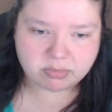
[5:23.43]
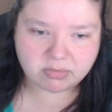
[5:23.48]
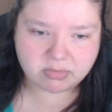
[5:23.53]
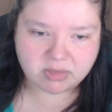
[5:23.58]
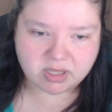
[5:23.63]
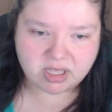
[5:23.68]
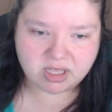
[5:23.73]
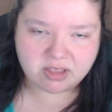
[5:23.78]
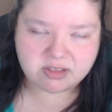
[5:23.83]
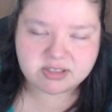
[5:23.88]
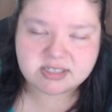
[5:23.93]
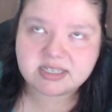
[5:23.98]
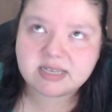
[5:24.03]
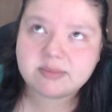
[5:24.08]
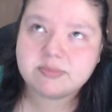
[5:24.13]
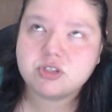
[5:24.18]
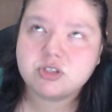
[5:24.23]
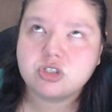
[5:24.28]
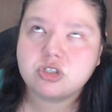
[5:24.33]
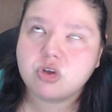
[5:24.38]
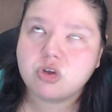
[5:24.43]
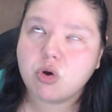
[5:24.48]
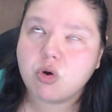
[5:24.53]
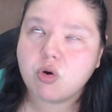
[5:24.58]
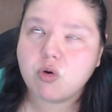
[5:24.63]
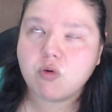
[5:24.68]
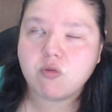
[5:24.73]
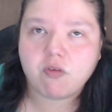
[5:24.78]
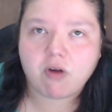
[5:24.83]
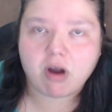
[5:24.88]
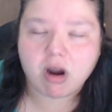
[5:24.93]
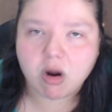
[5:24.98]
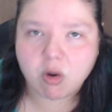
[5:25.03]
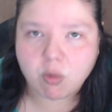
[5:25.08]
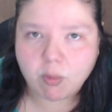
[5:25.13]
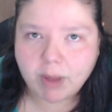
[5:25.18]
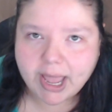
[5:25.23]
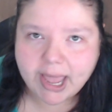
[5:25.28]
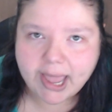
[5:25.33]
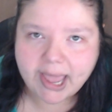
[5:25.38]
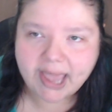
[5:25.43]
It seems so far away,